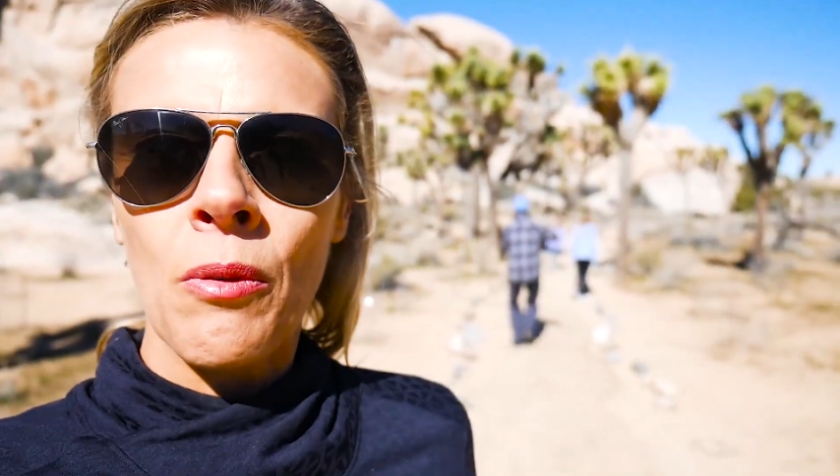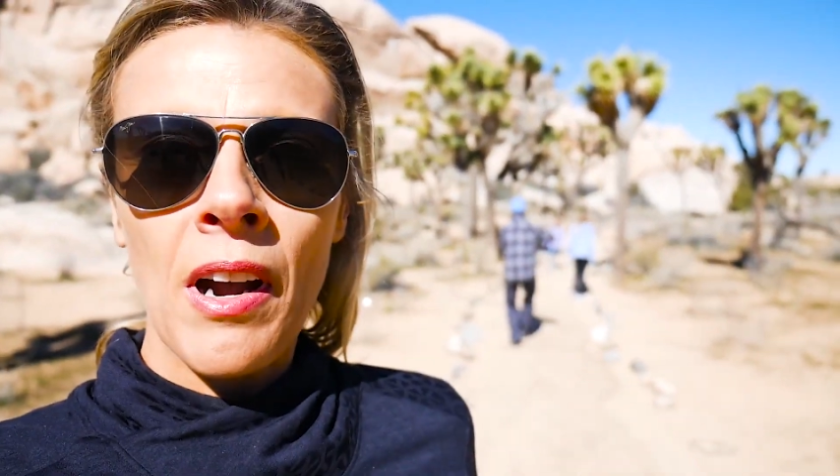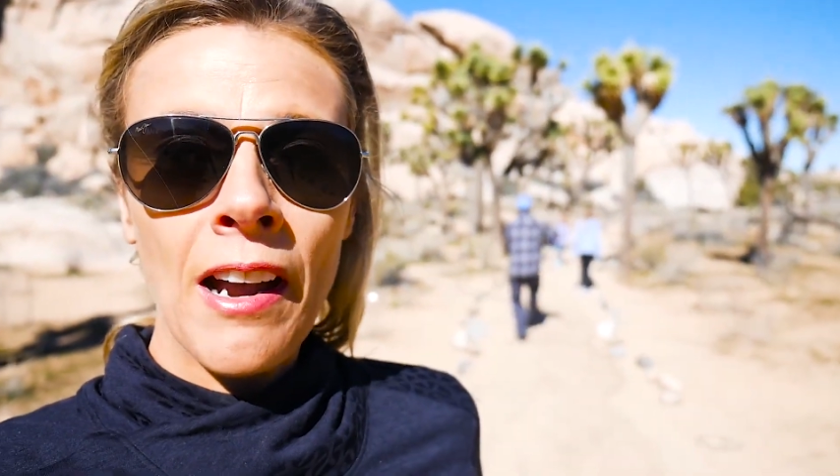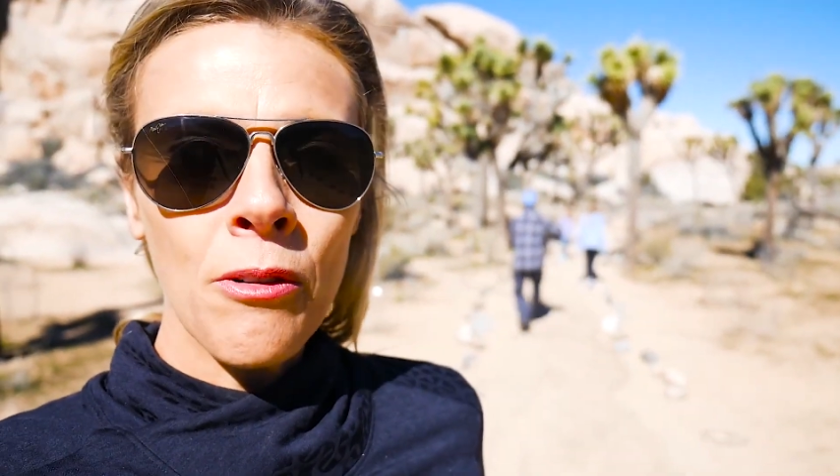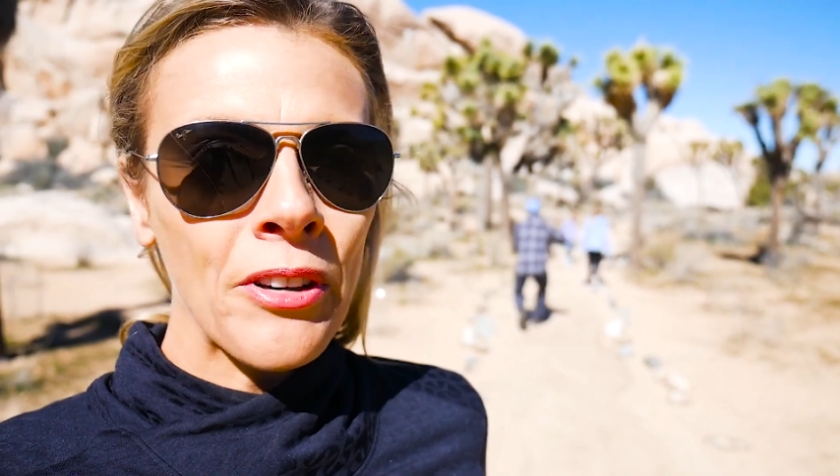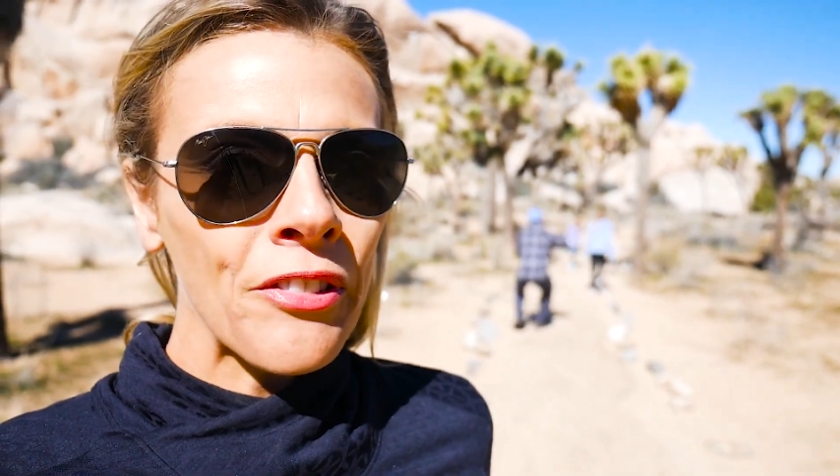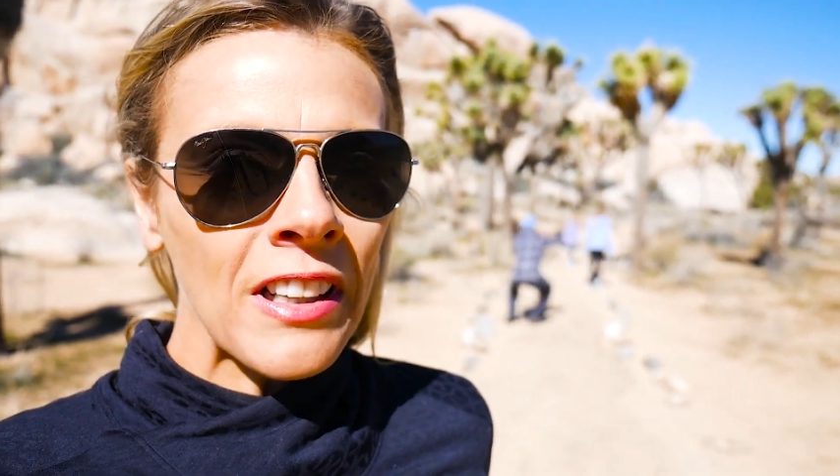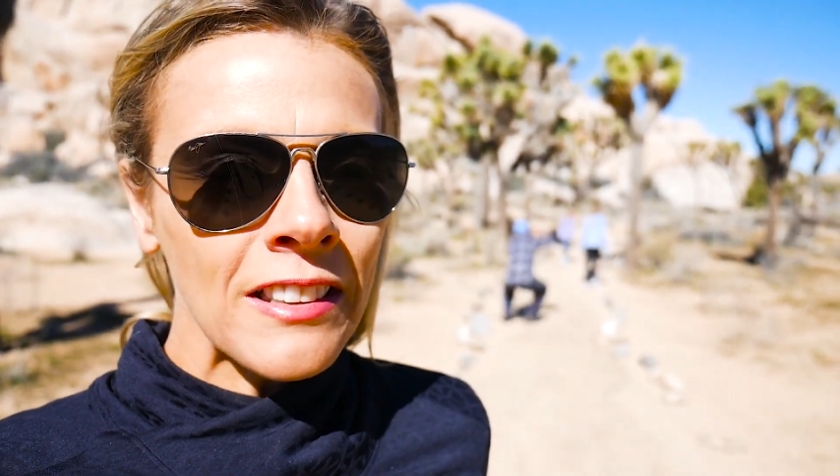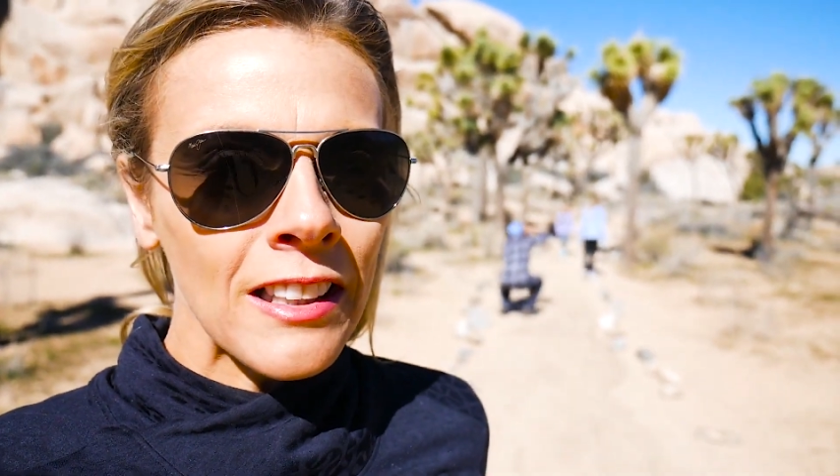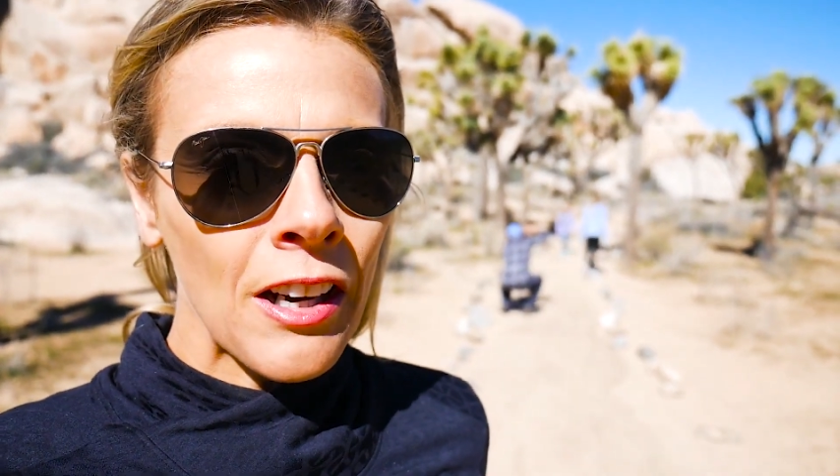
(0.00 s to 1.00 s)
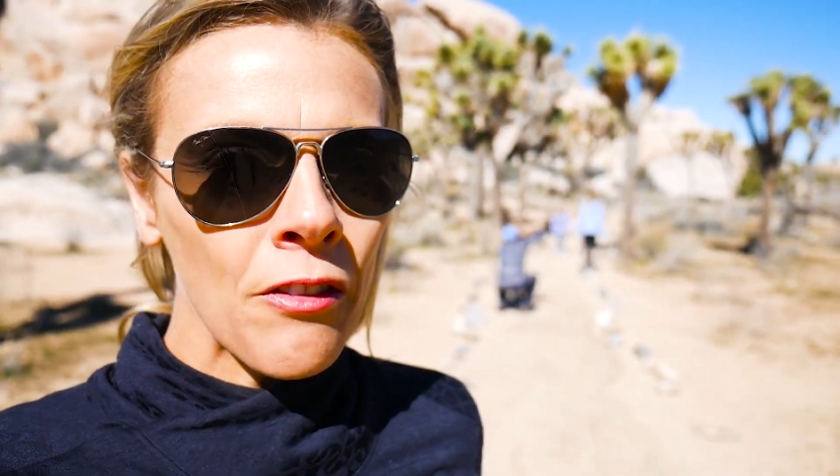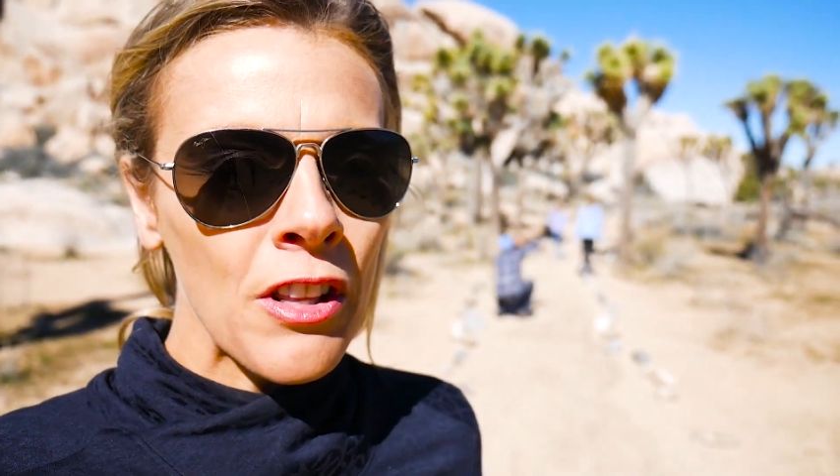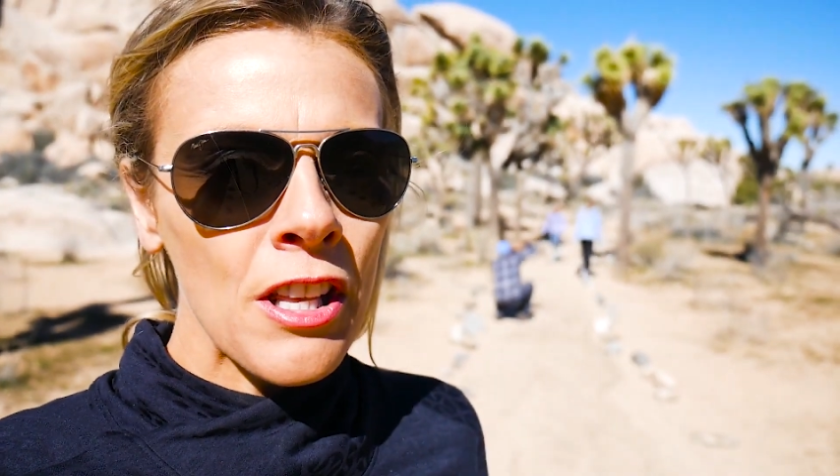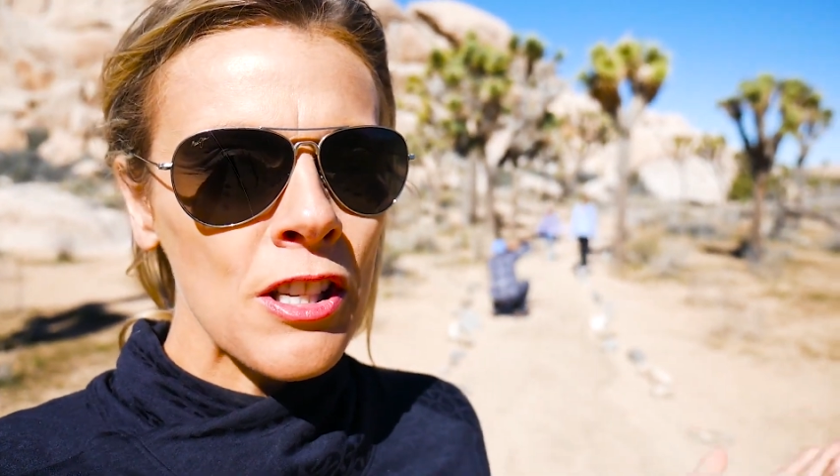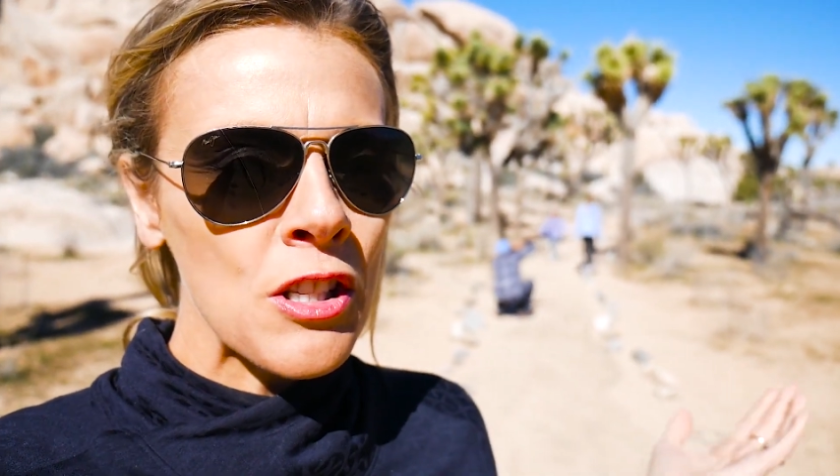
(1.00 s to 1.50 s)
Wow, we fell in love
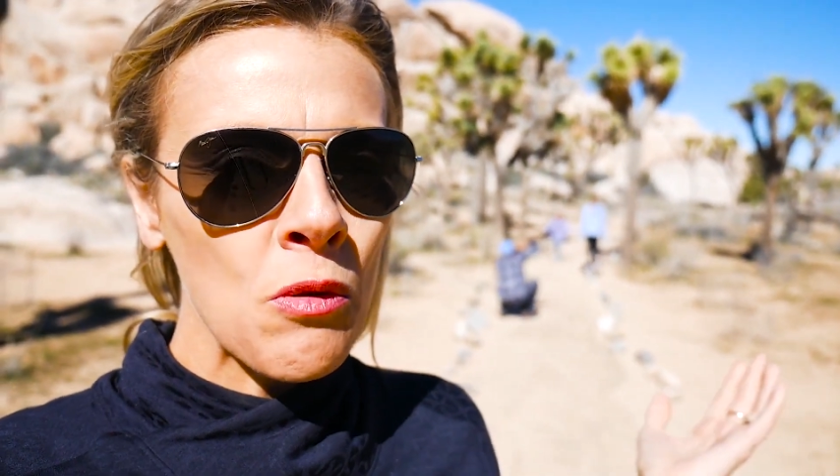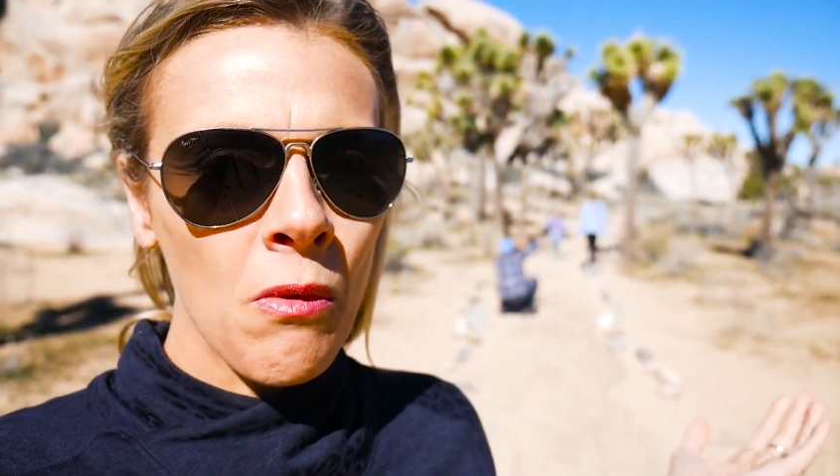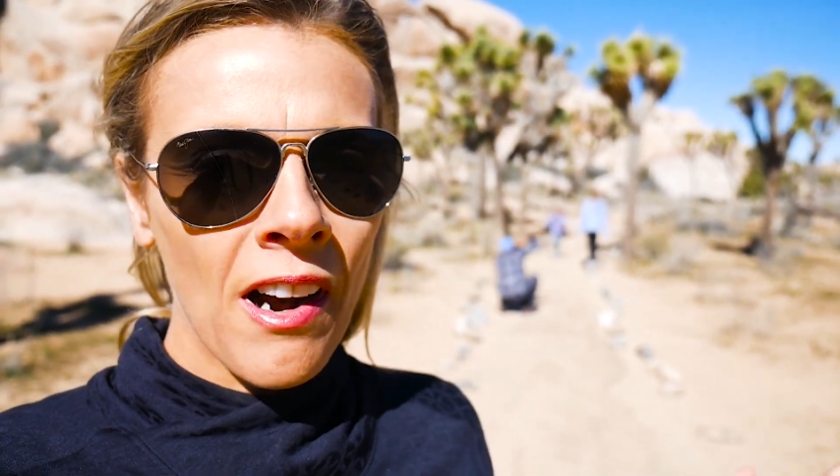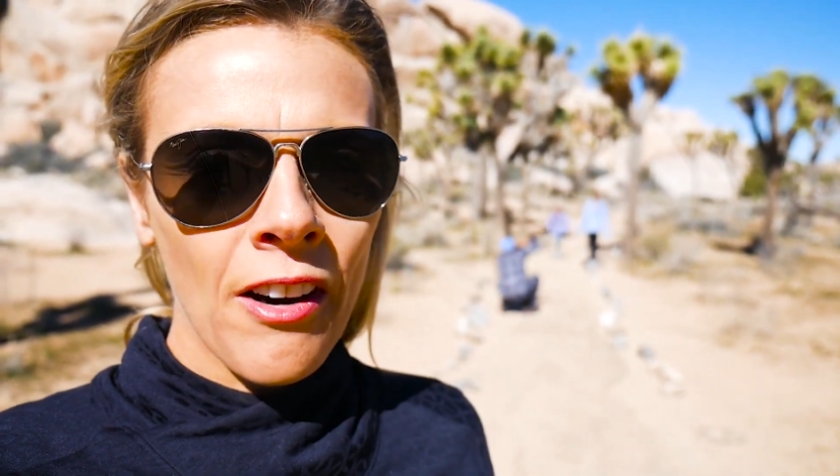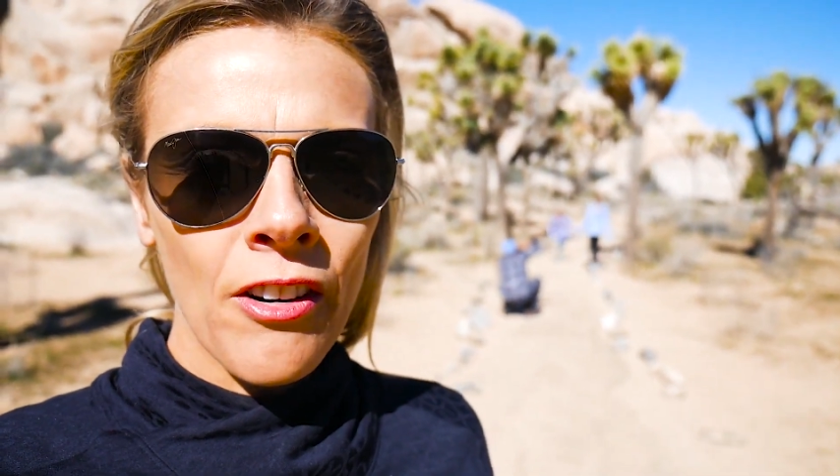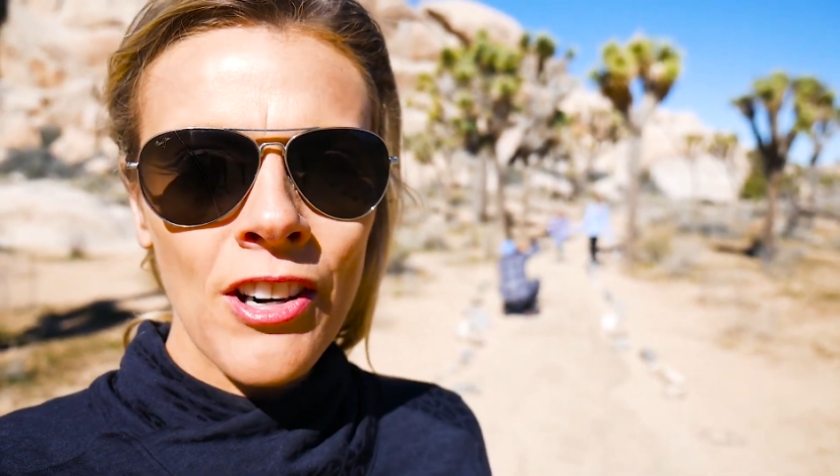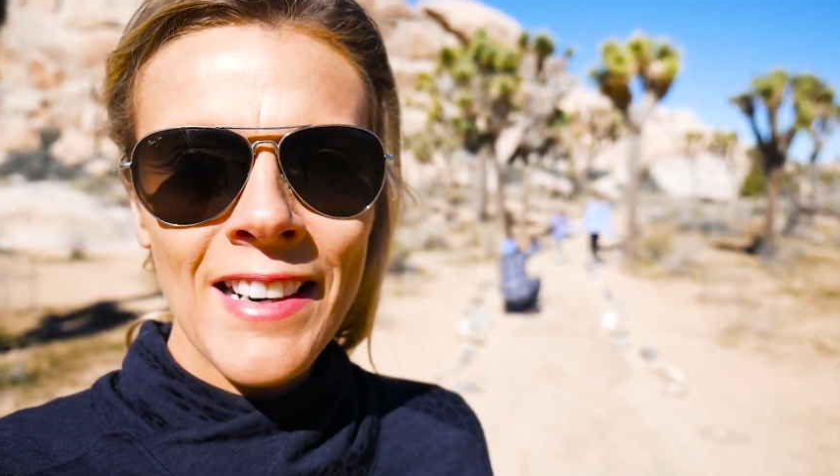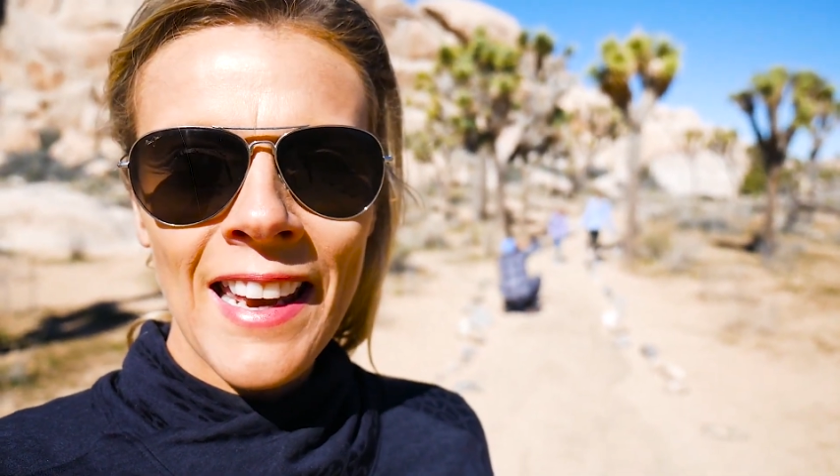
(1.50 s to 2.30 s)
with the saguaro